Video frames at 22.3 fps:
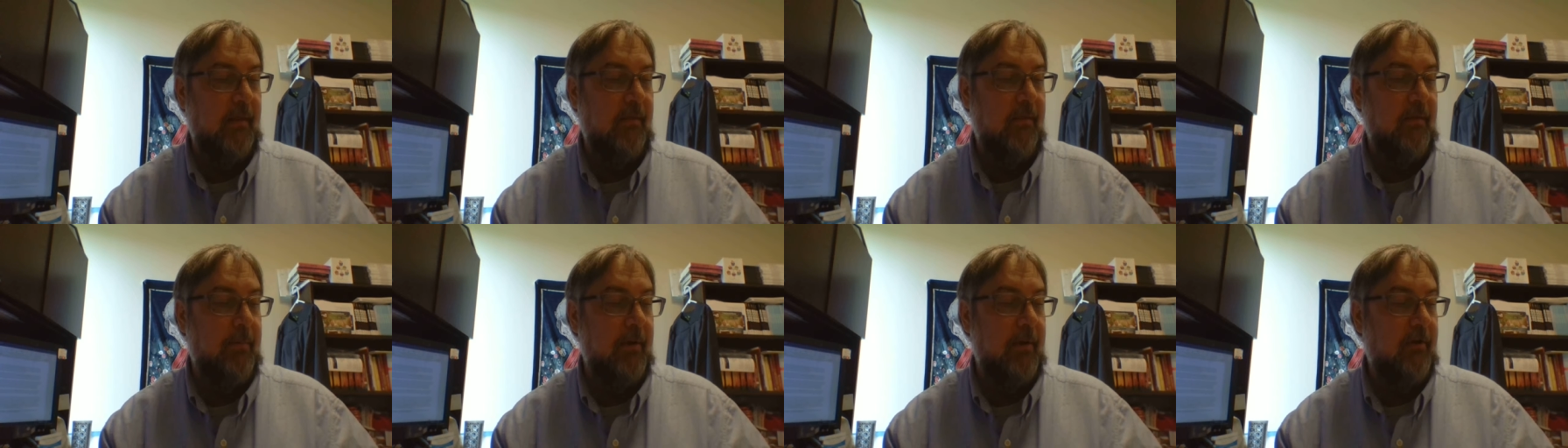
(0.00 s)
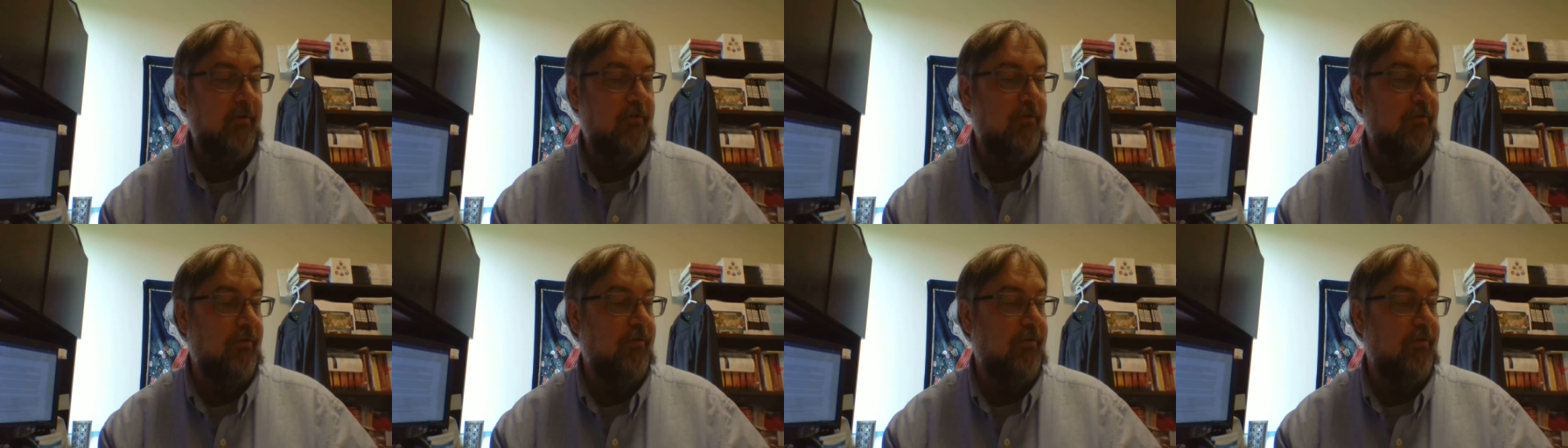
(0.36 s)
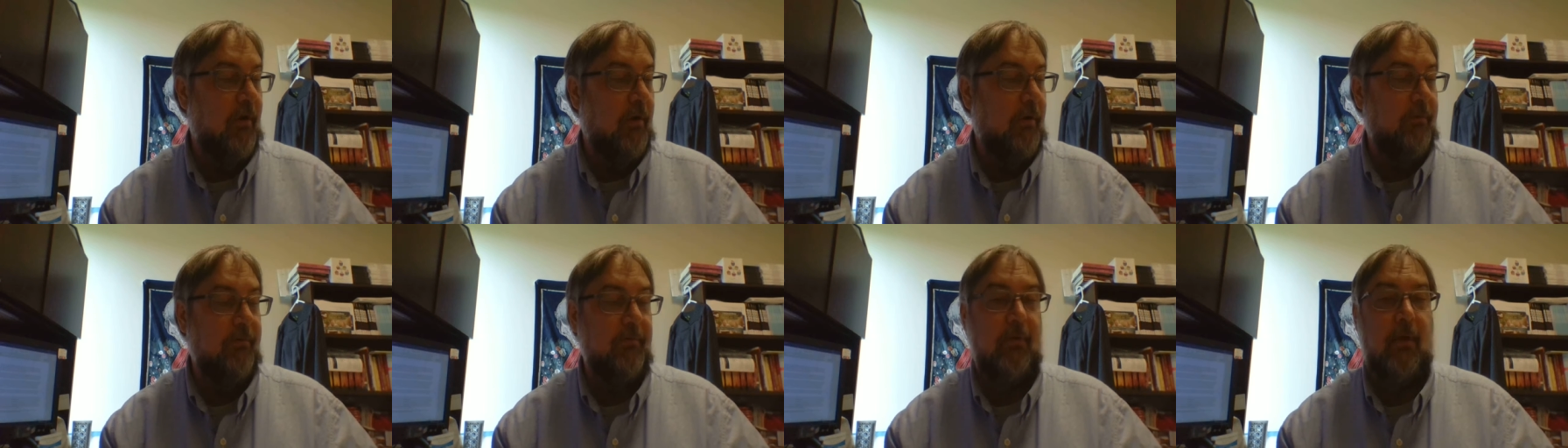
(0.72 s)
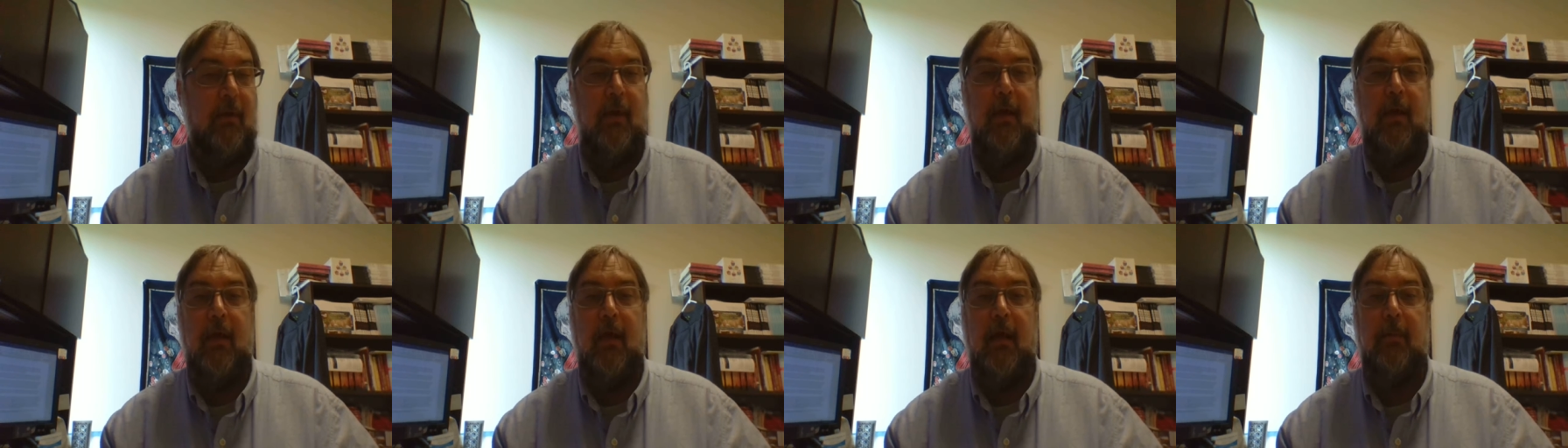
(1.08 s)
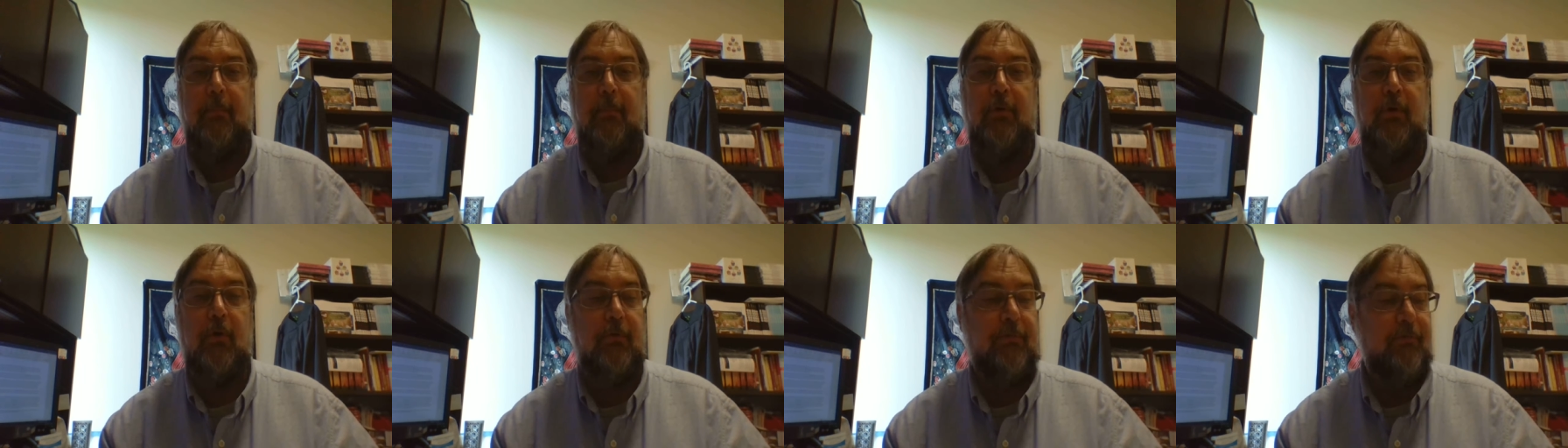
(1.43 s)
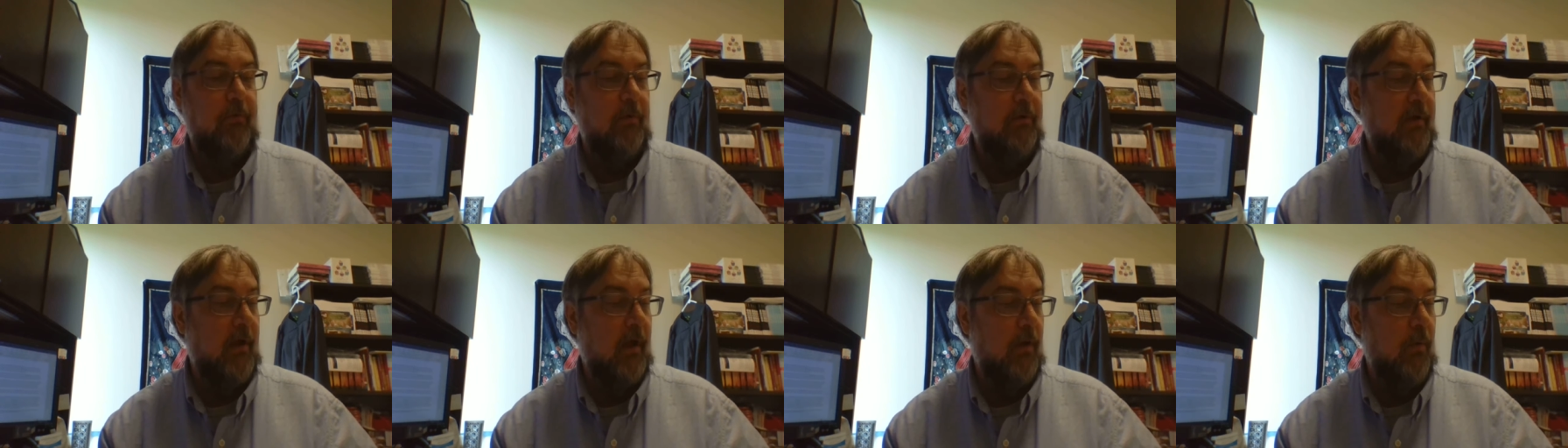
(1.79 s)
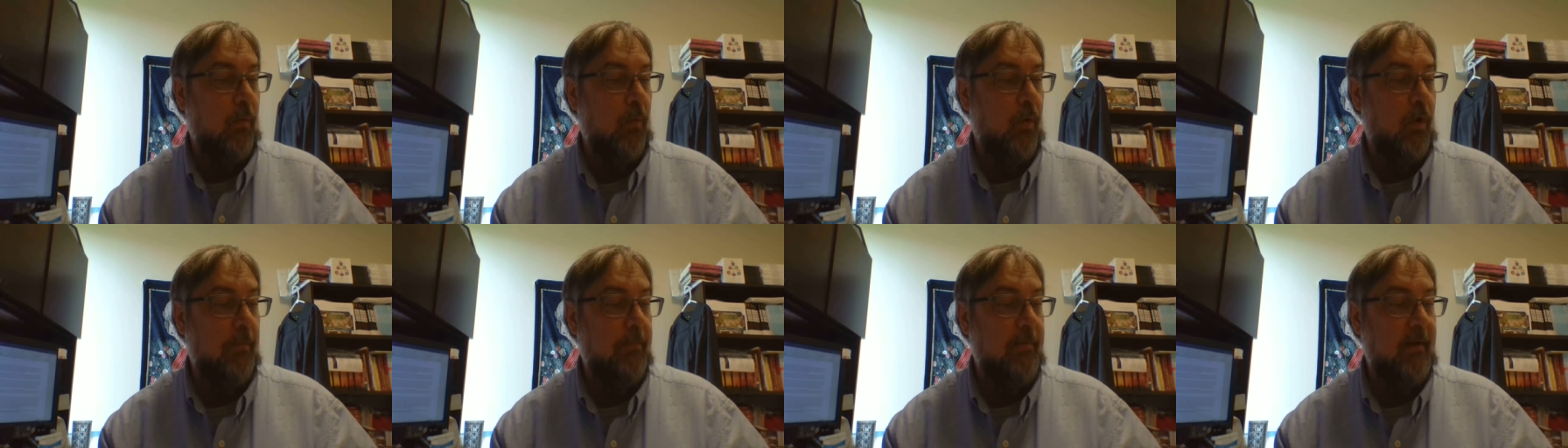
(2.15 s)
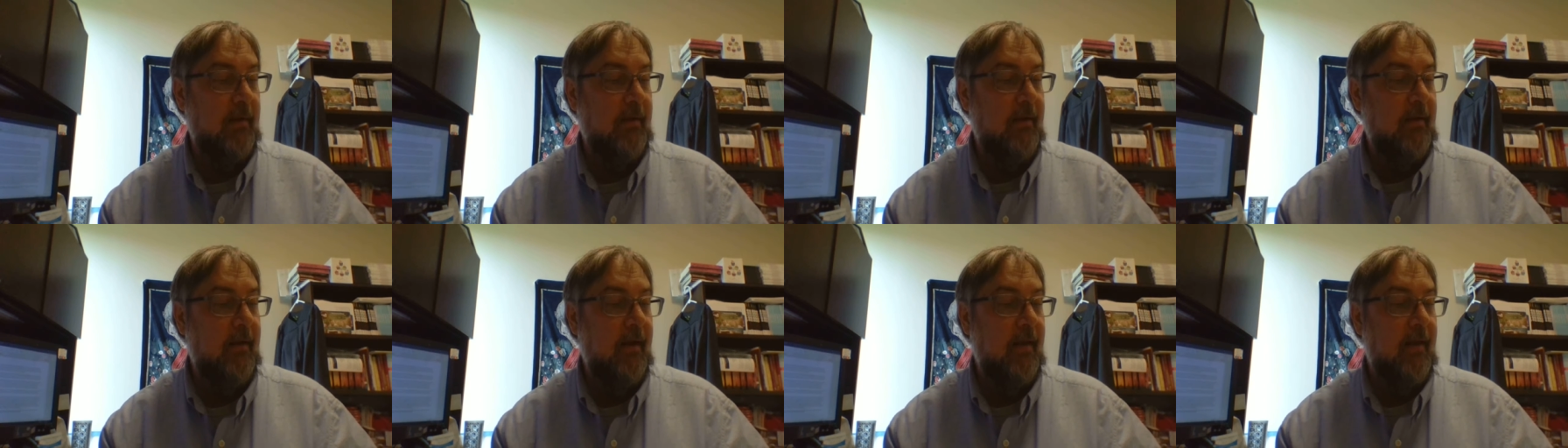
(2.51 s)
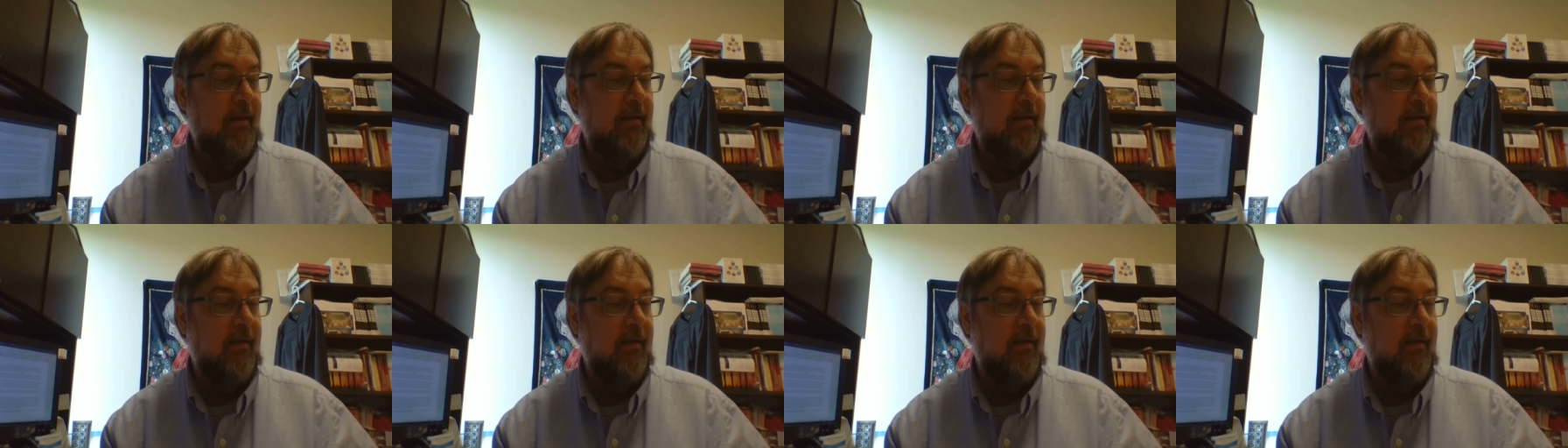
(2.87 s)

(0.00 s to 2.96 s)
The picture shows a beautiful young woman